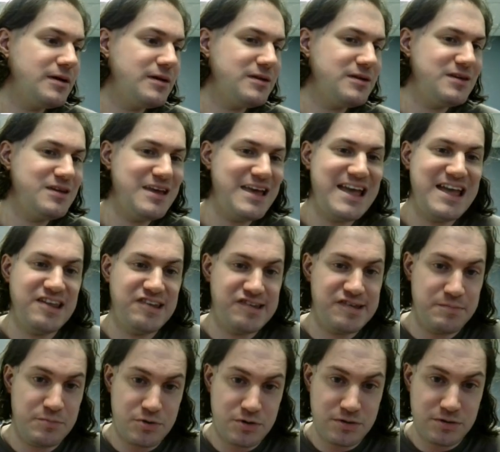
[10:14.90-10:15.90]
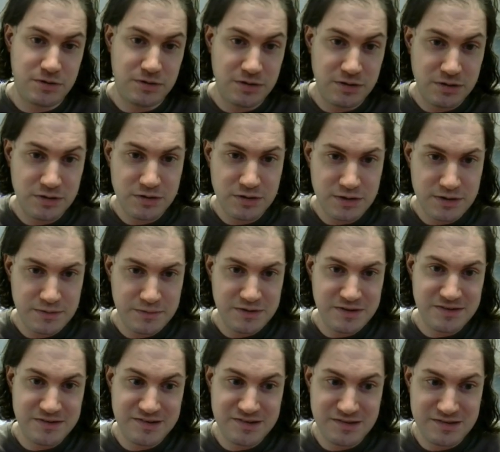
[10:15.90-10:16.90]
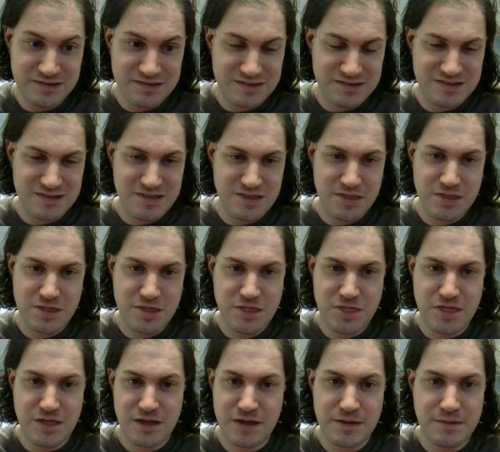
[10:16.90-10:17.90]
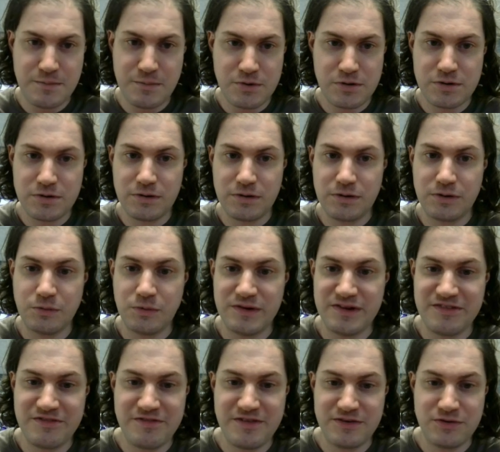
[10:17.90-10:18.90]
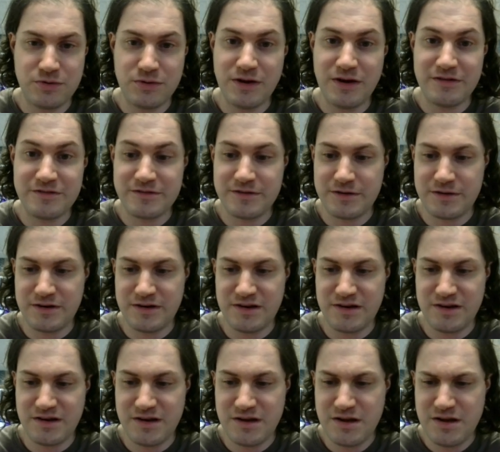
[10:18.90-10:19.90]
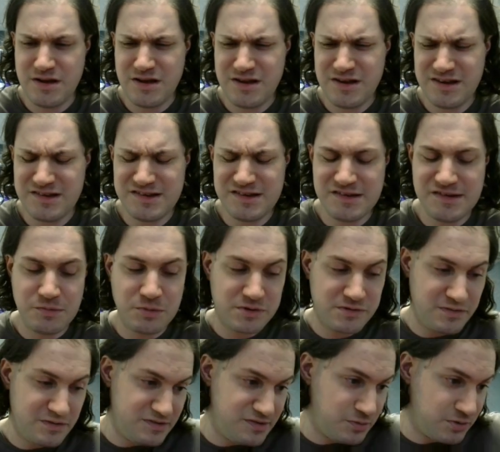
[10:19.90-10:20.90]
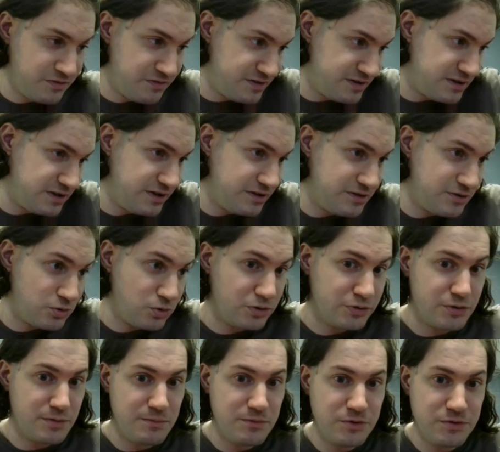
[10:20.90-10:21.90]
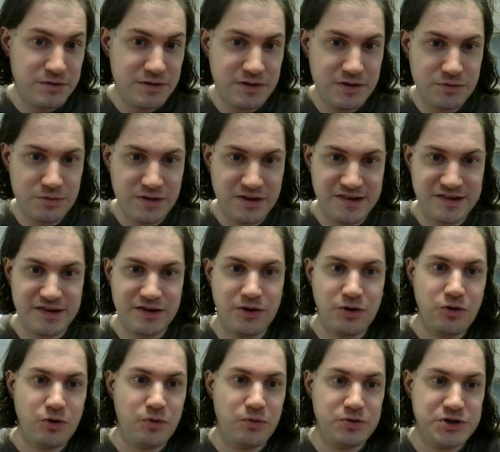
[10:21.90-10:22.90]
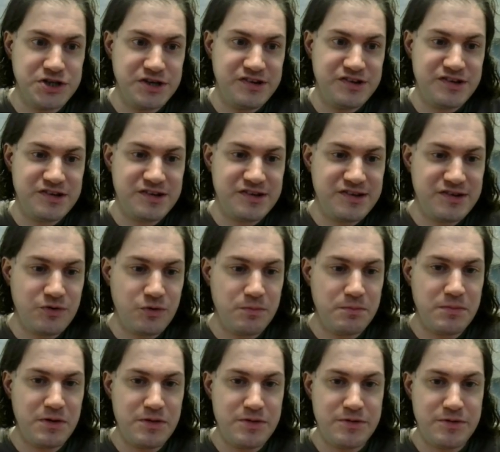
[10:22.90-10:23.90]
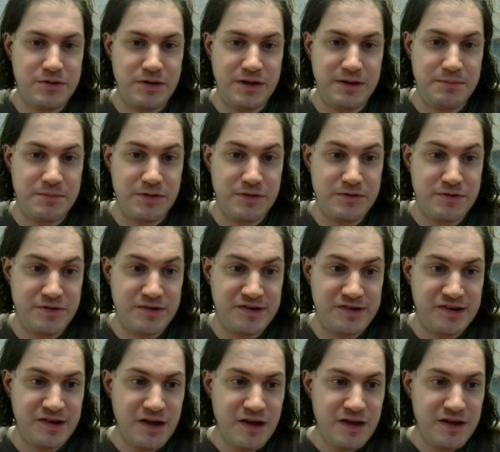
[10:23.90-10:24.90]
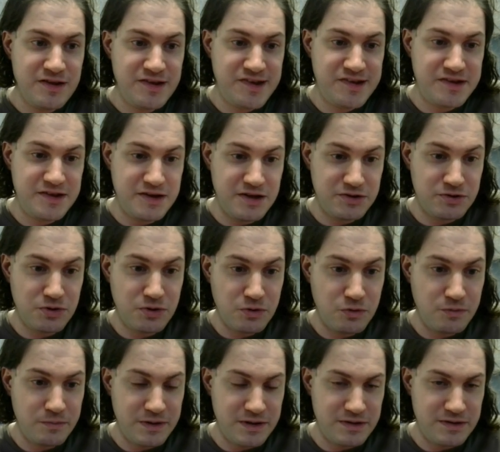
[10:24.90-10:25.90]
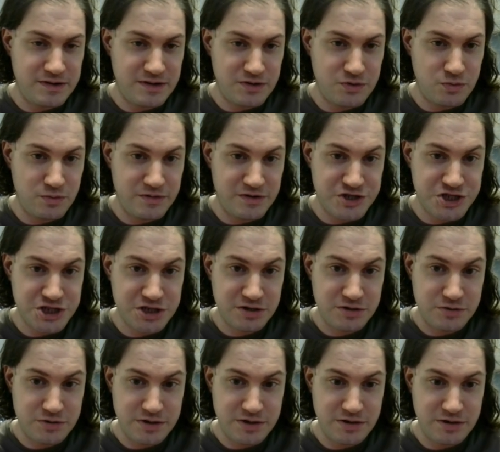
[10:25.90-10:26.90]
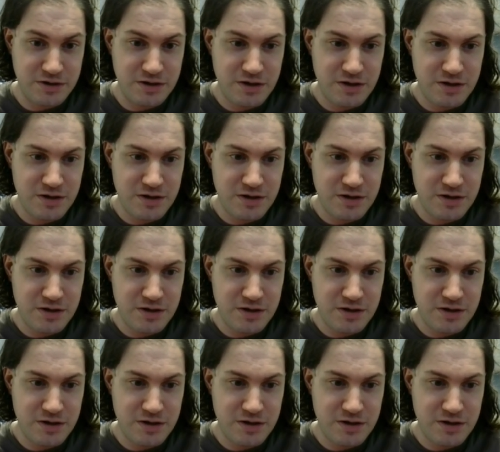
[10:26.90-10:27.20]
He hates Merkel. He doesn't think Merkel was fit to govern. It's one of the cliques that called her Mutti, to like say, oh, she's so motherly. Mothers stay at home and tend to the children.